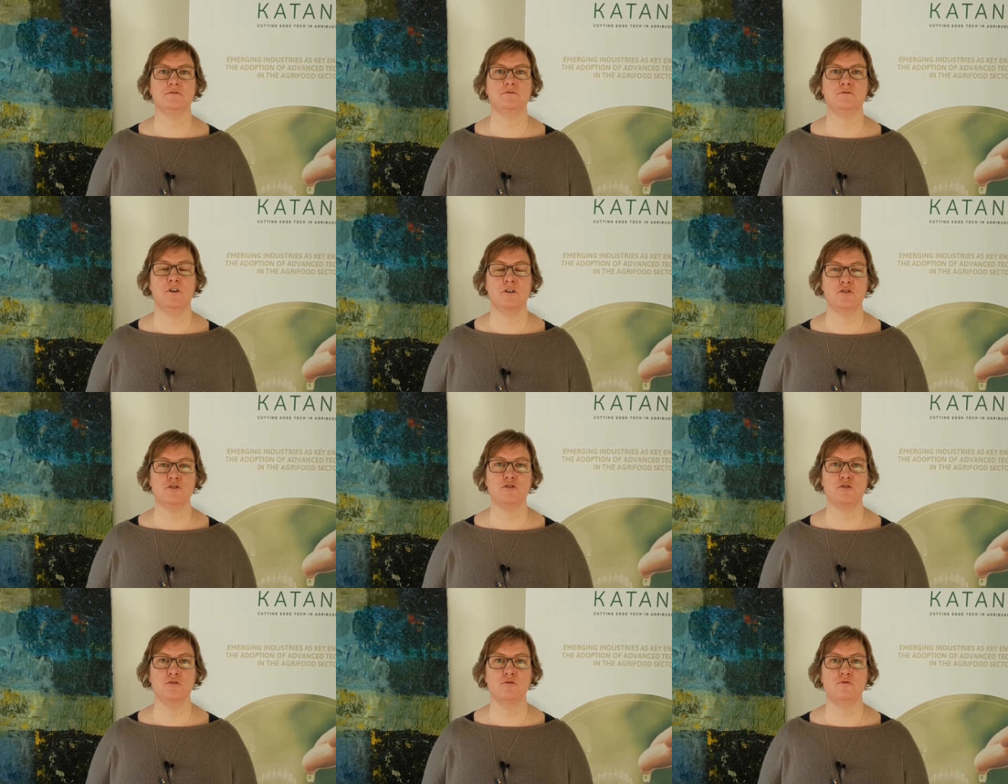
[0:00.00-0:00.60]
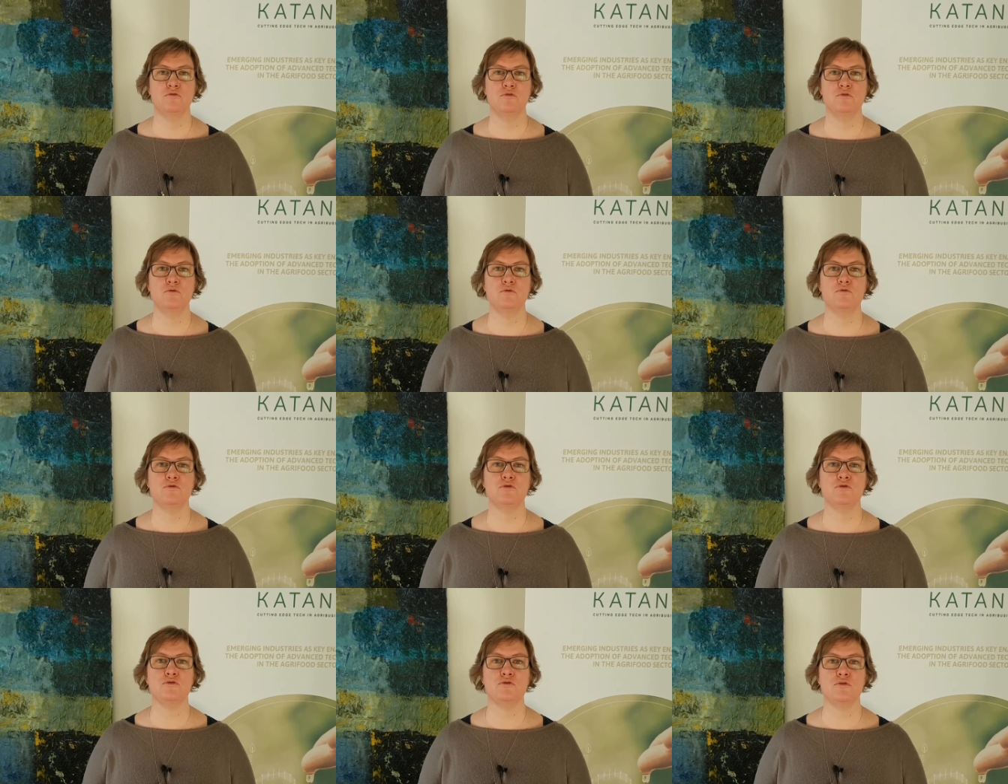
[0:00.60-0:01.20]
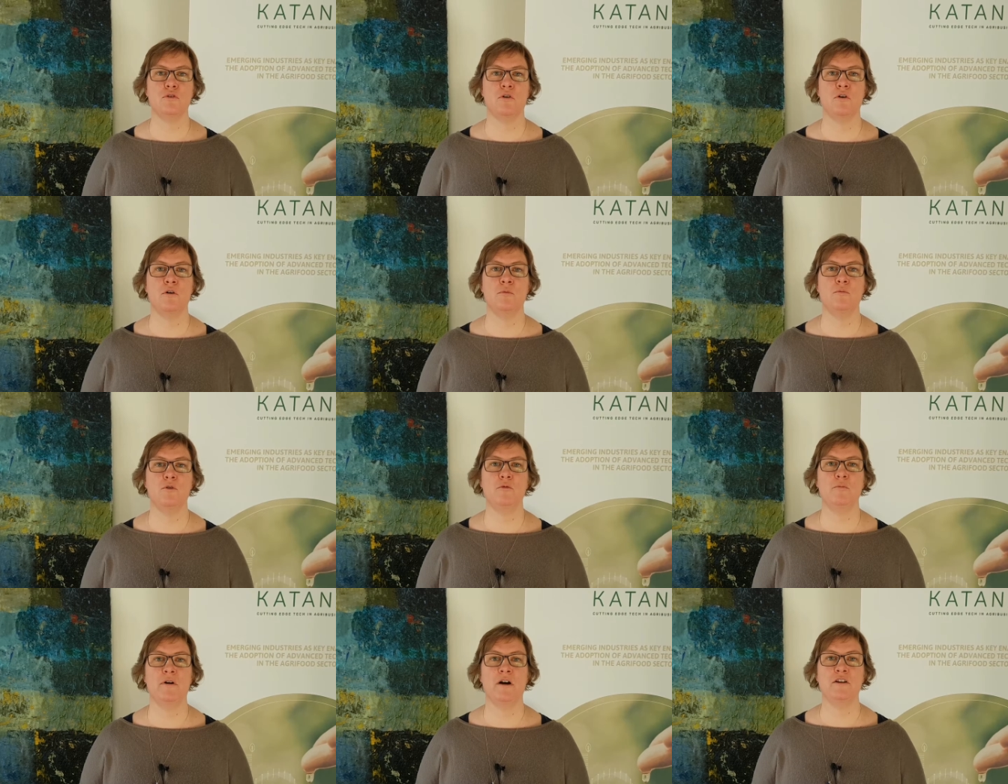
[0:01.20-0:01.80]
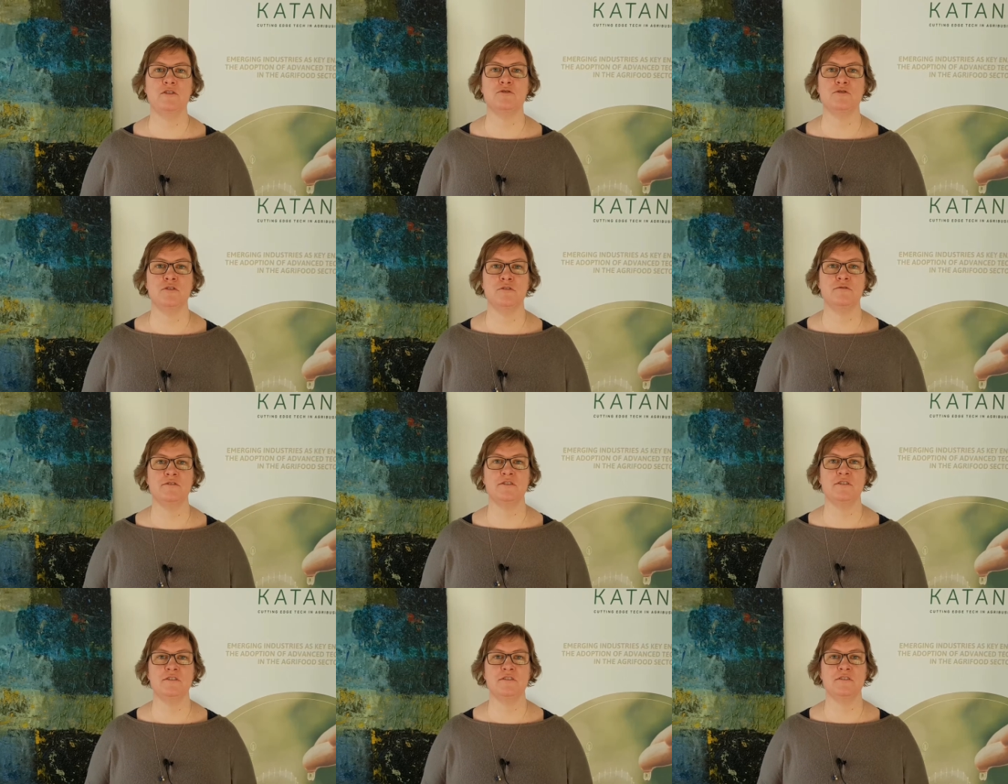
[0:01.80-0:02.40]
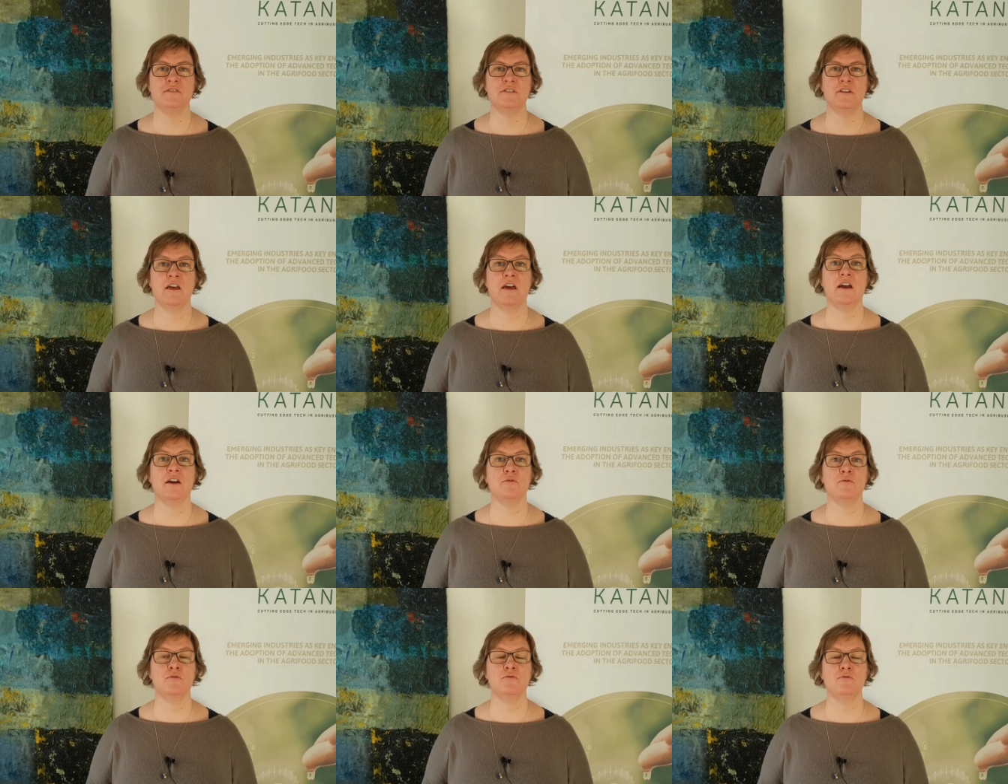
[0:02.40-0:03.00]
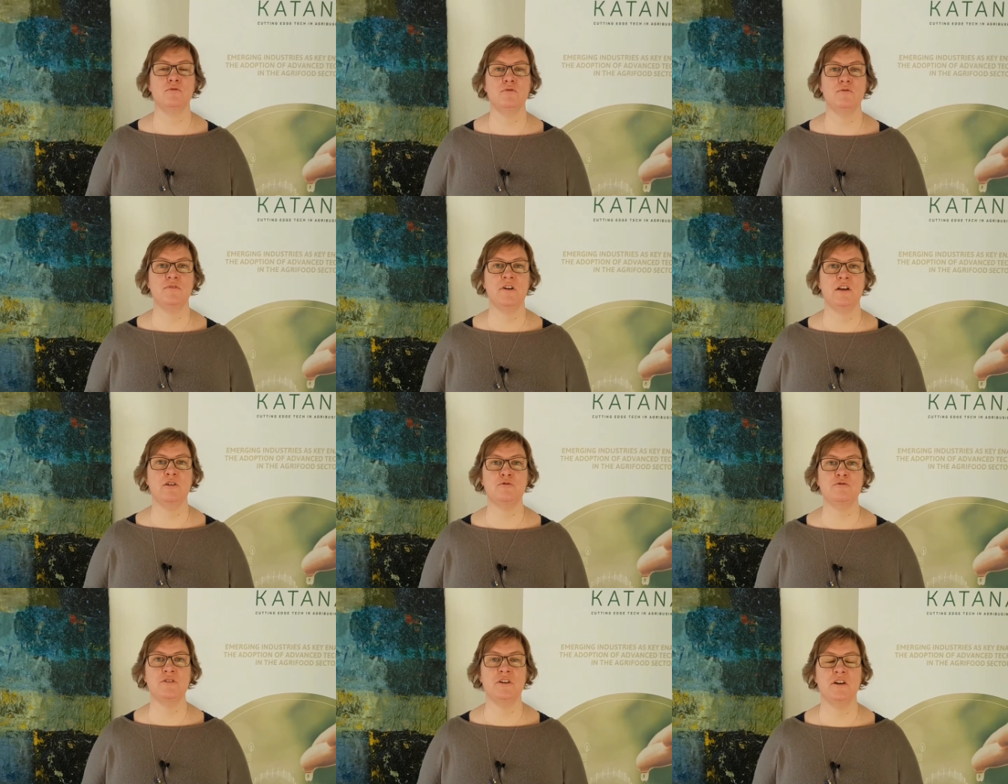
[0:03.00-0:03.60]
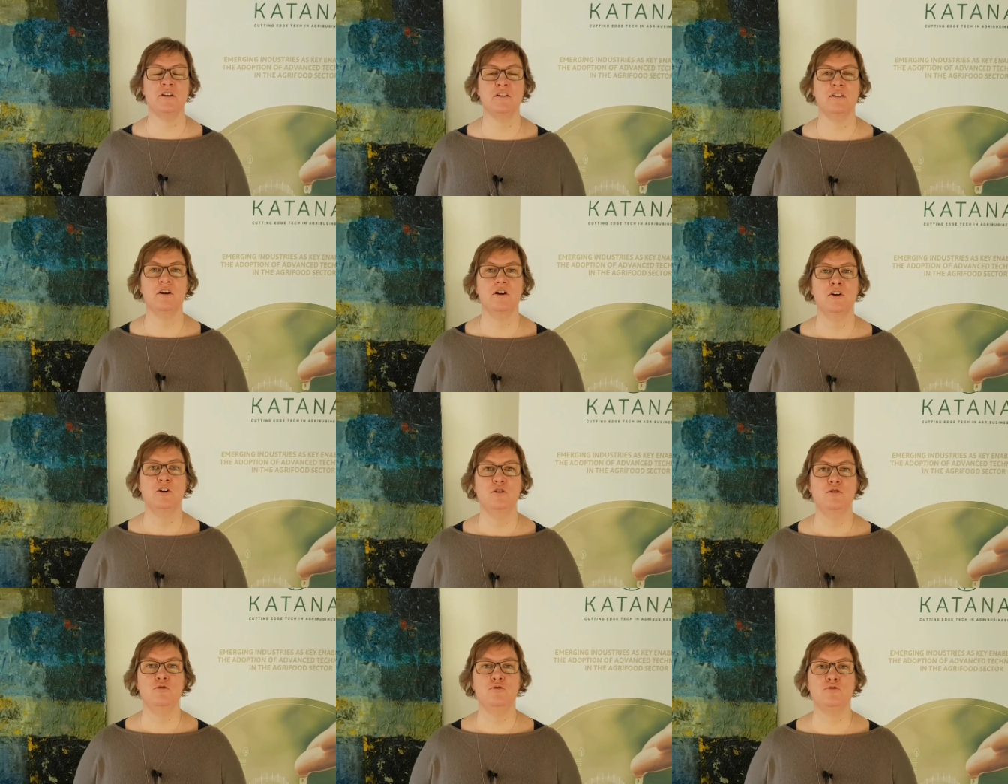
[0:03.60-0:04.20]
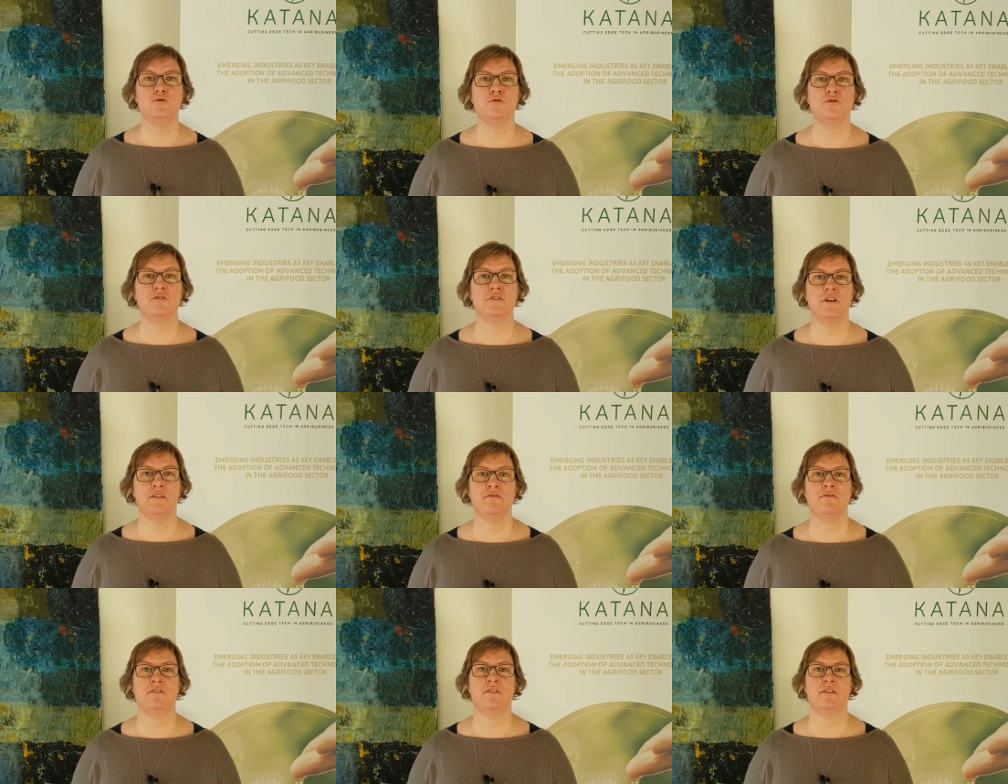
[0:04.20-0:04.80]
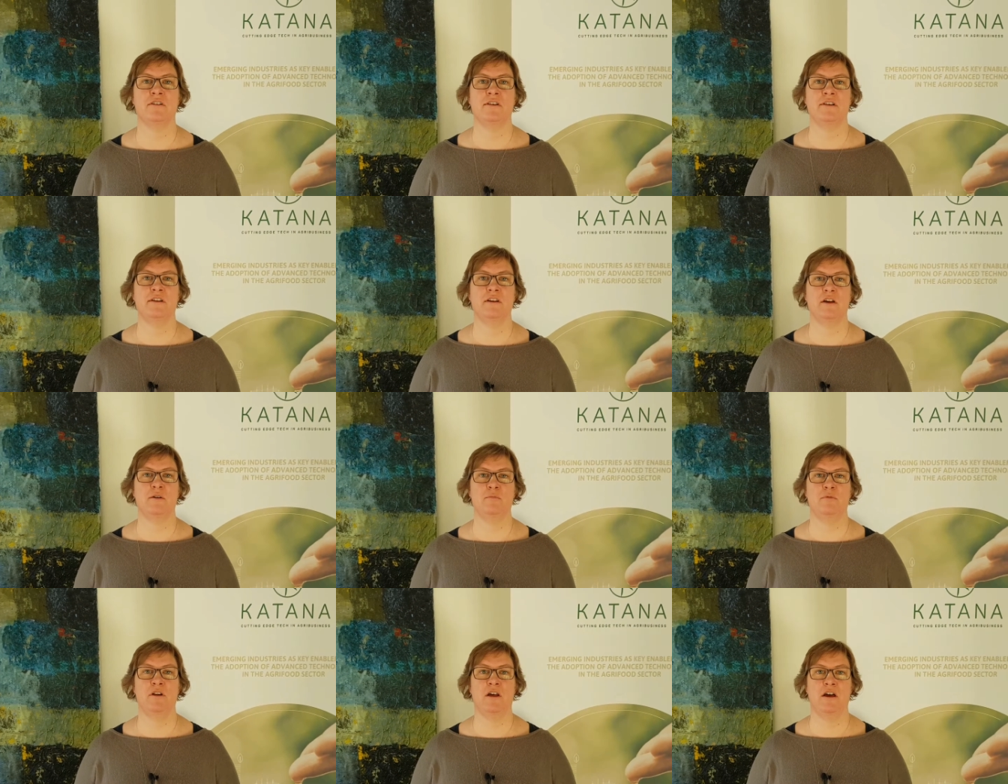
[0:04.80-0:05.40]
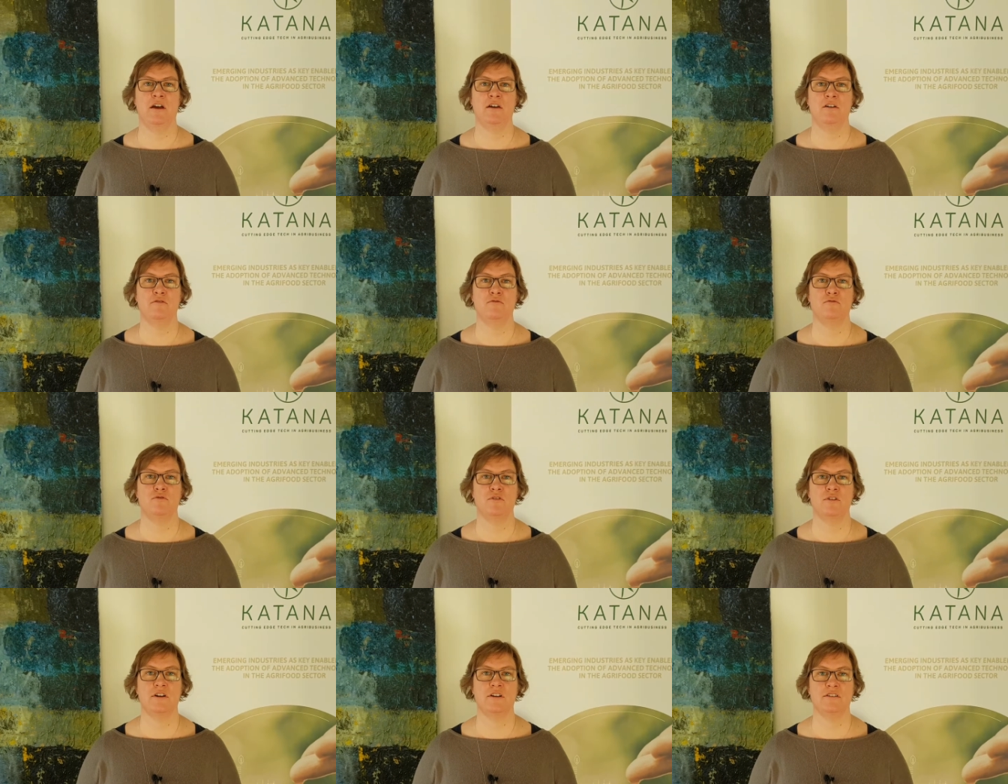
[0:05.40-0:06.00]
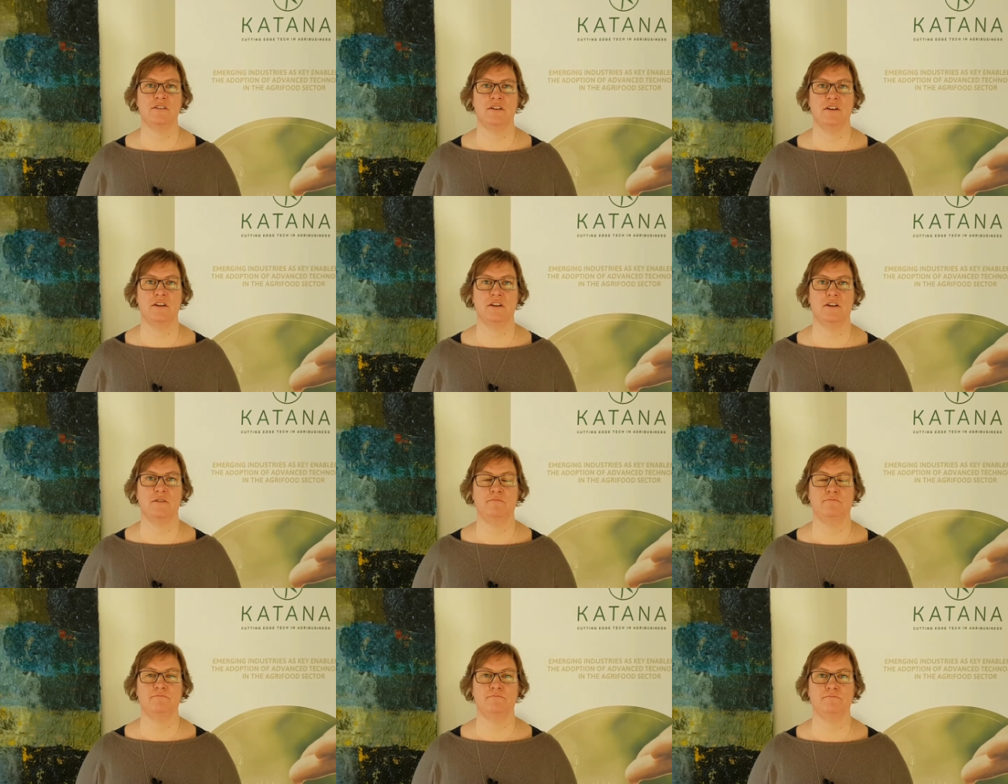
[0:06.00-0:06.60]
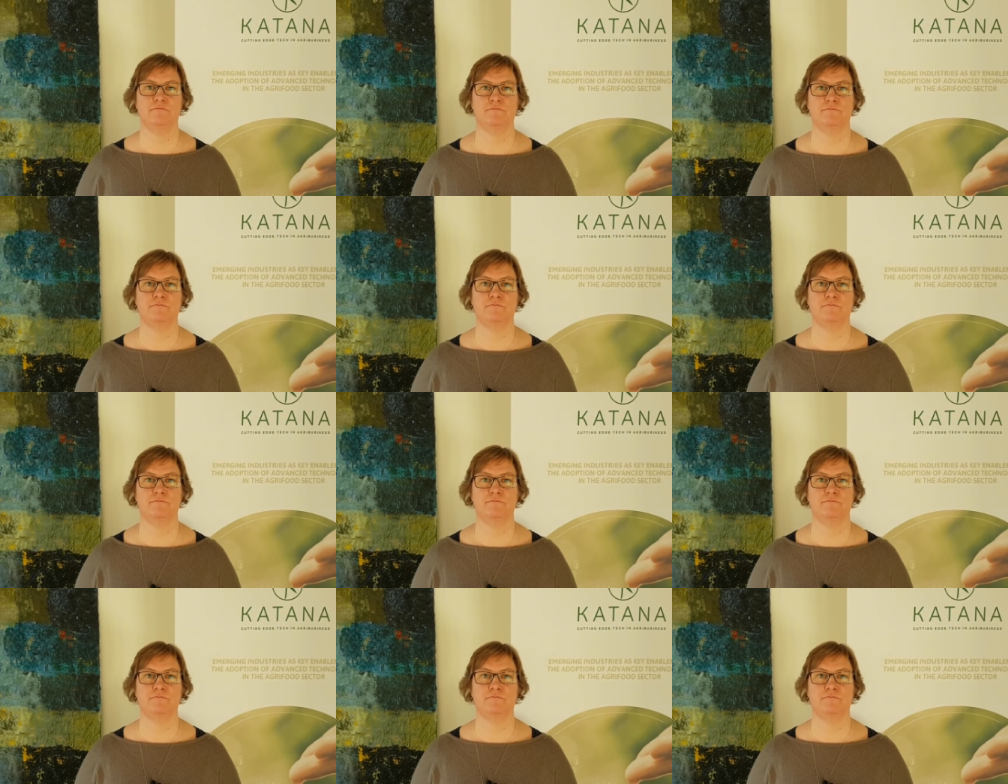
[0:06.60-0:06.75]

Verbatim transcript: functional foods or mobile services in the agri-food value chain, you should definitely apply for Katana.